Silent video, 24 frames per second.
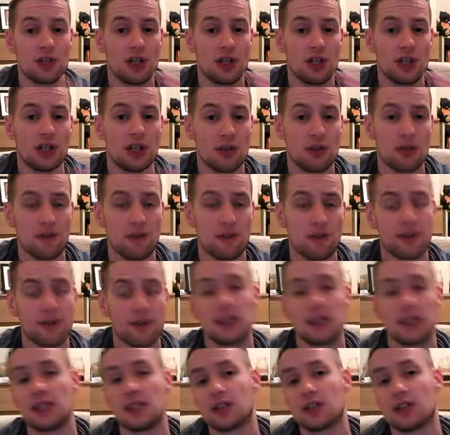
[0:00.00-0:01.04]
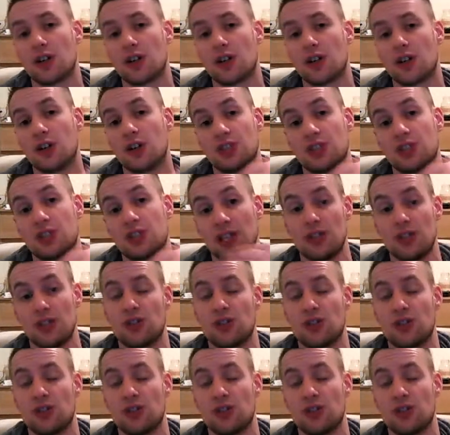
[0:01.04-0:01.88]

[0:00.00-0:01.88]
You would feed these cards into the